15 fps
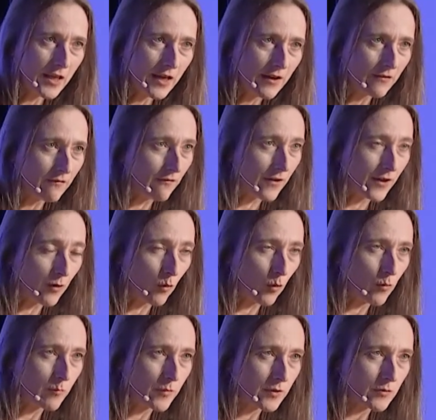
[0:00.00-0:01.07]
have
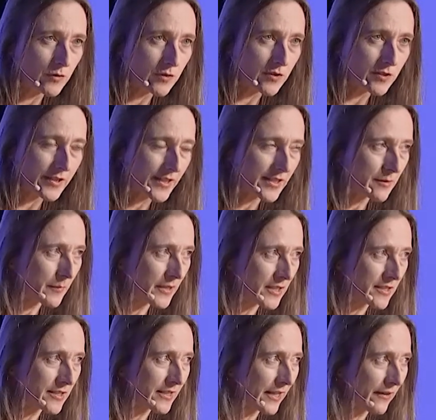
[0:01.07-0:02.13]
almost 6
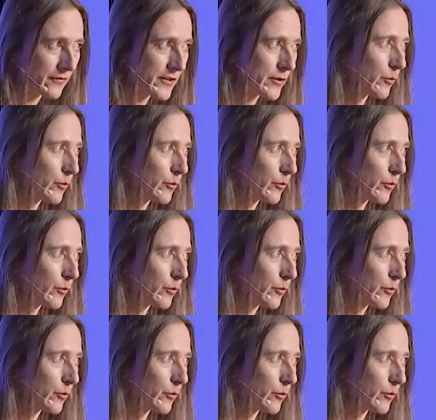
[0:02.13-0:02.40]
minutes left, so